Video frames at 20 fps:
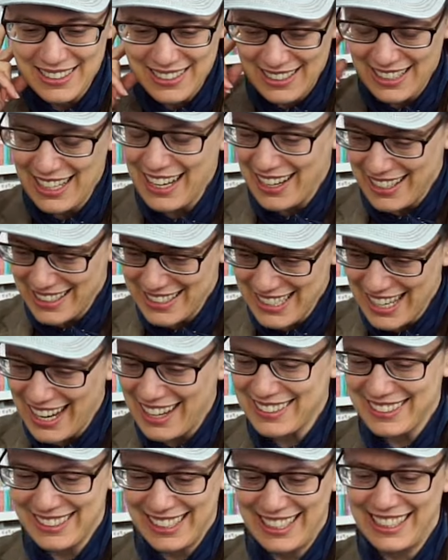Yeah,
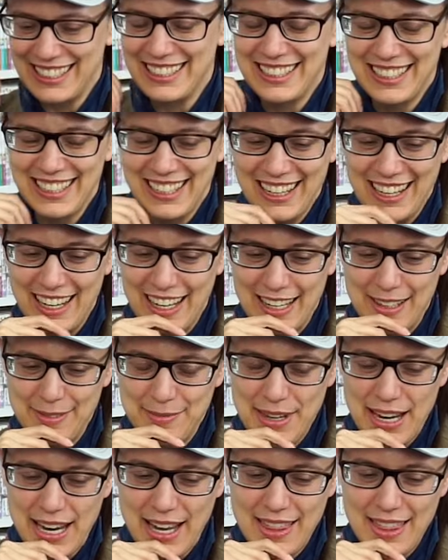exactly.
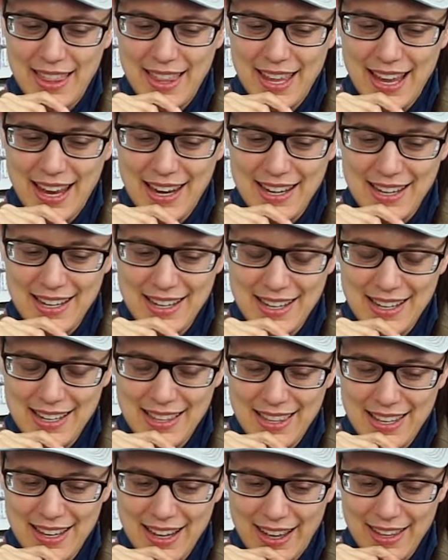And then
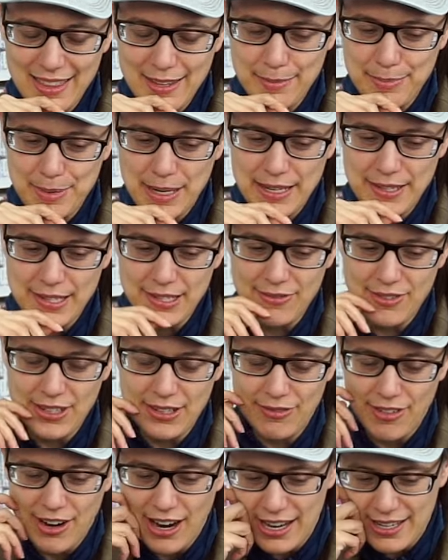the other piece of
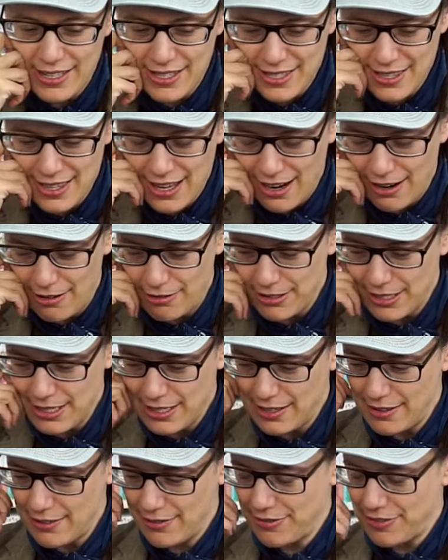advice that I would
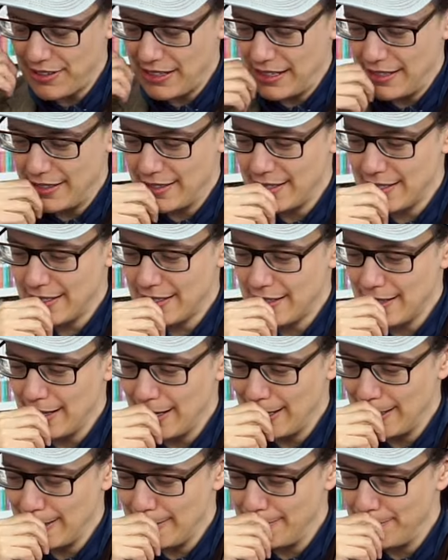give is,
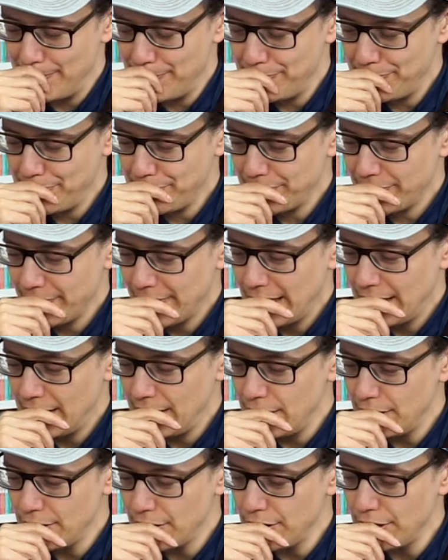
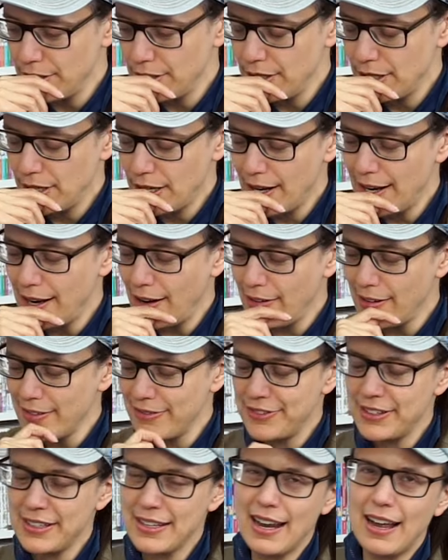I
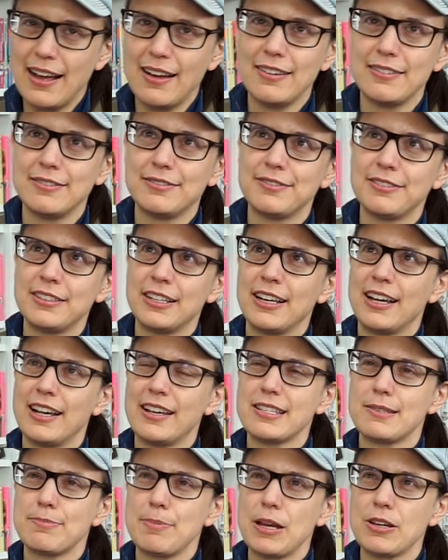often have,
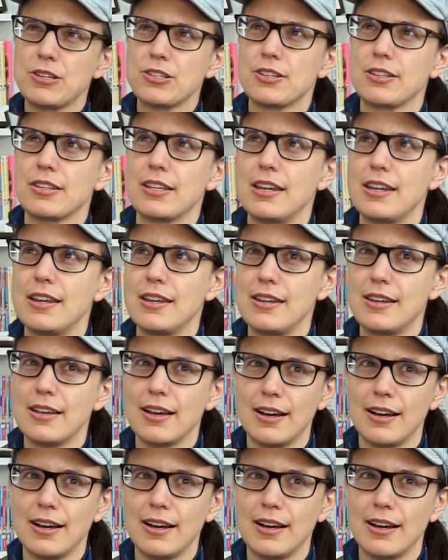especially